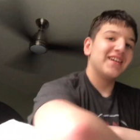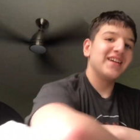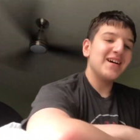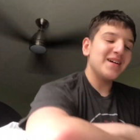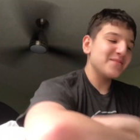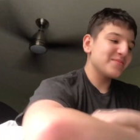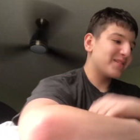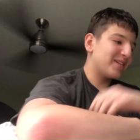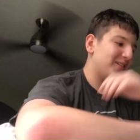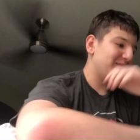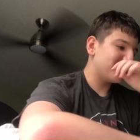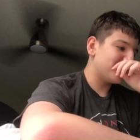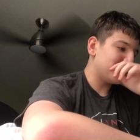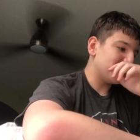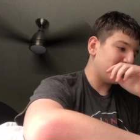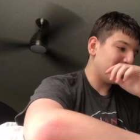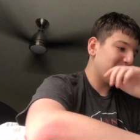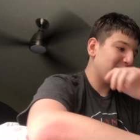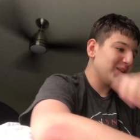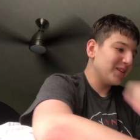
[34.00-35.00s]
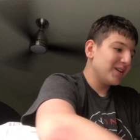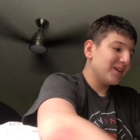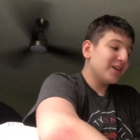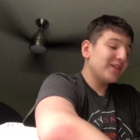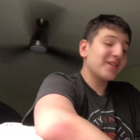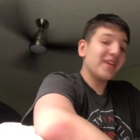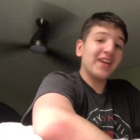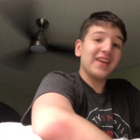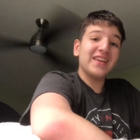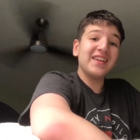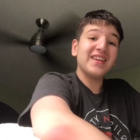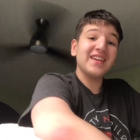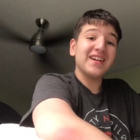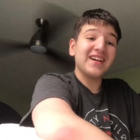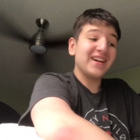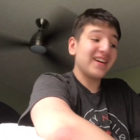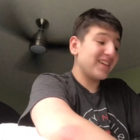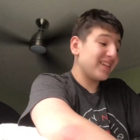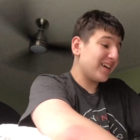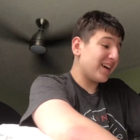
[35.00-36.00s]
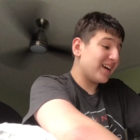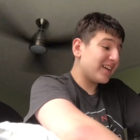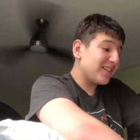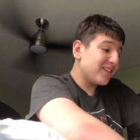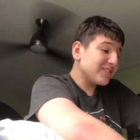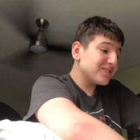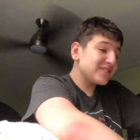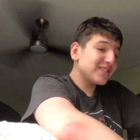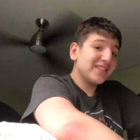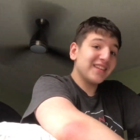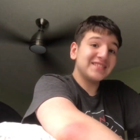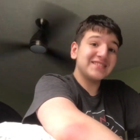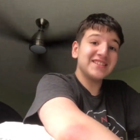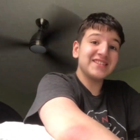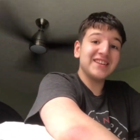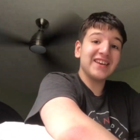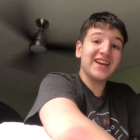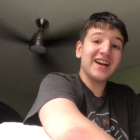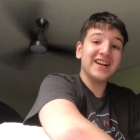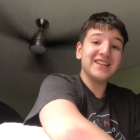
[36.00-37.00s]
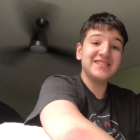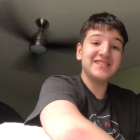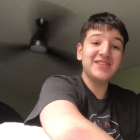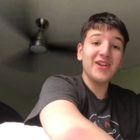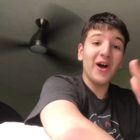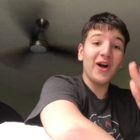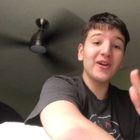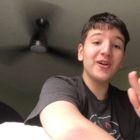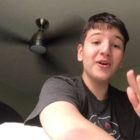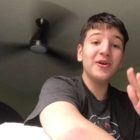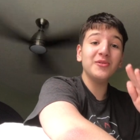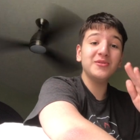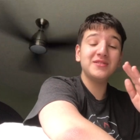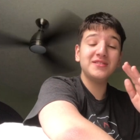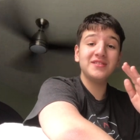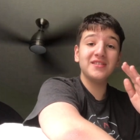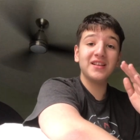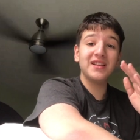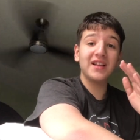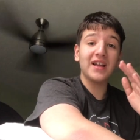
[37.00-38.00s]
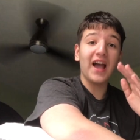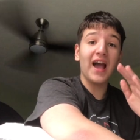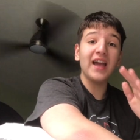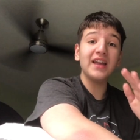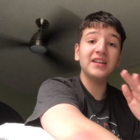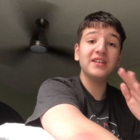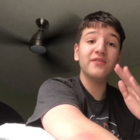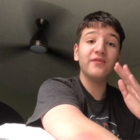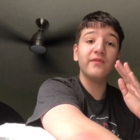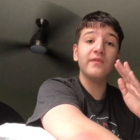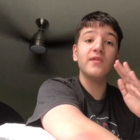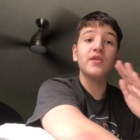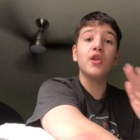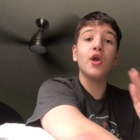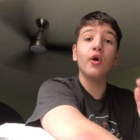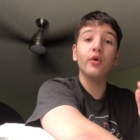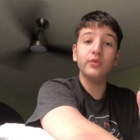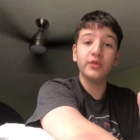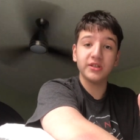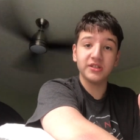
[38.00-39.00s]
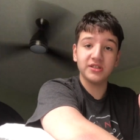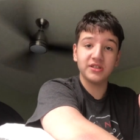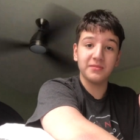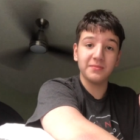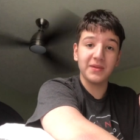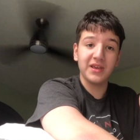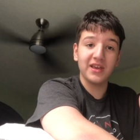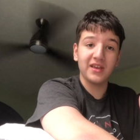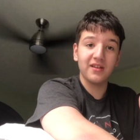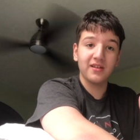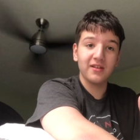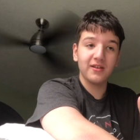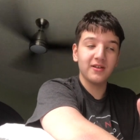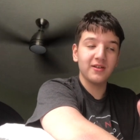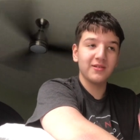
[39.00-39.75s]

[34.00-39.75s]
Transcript: Uncomfortable. Okay, yeah, I'd also like to say, guys, Dawko kind of noticed me.